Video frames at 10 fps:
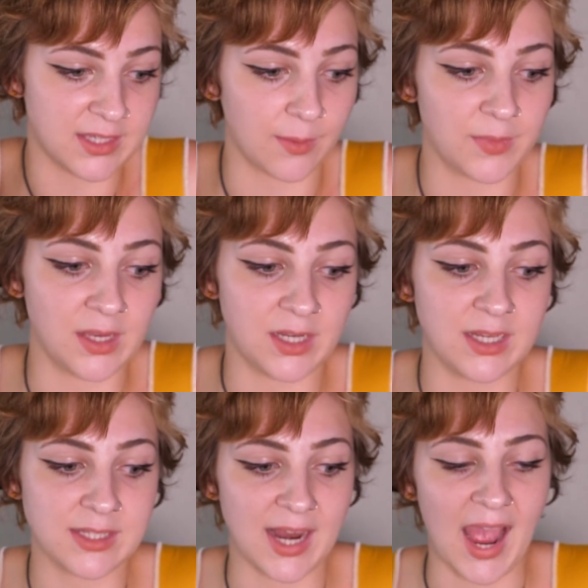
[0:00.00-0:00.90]
something
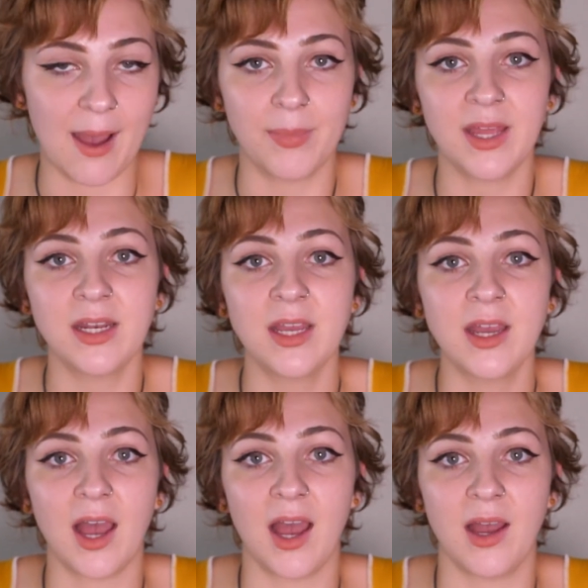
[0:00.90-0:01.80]
needs to happen,
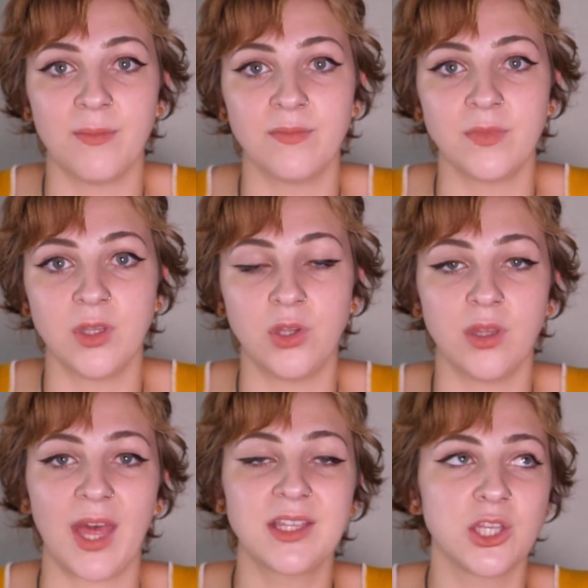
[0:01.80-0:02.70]

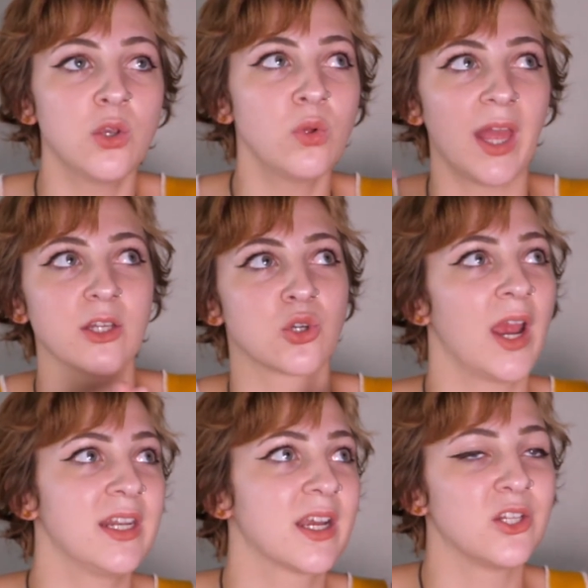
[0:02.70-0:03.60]
that's you like
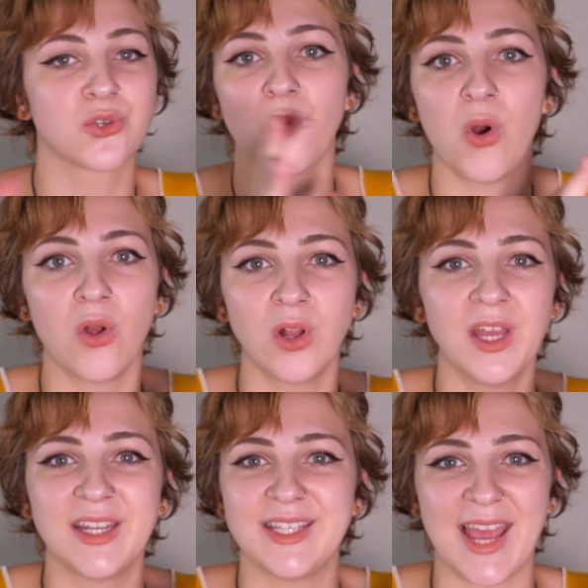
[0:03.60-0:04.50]
trying to control
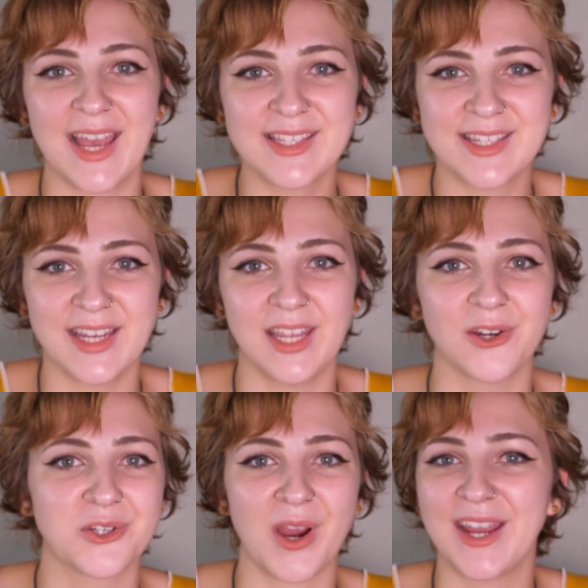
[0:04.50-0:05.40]
destiny
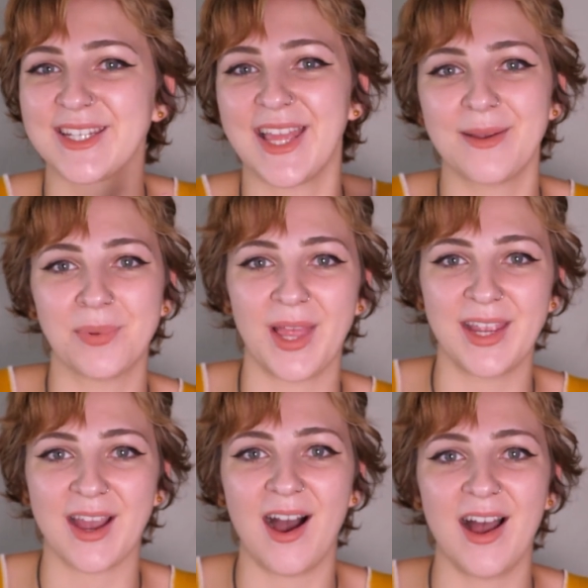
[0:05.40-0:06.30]
or trying to like play
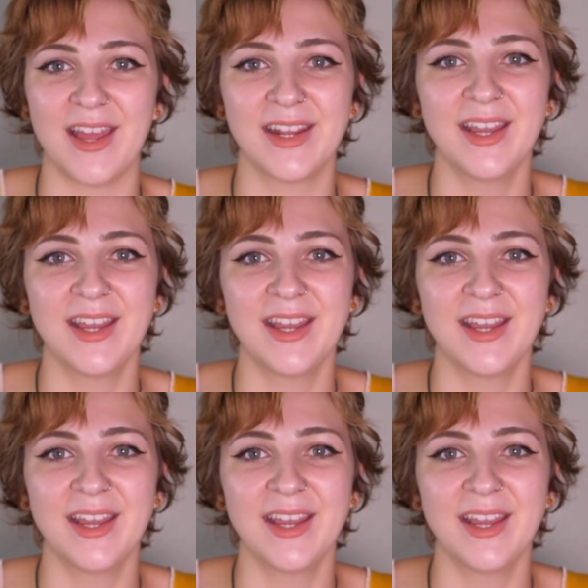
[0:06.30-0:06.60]
God.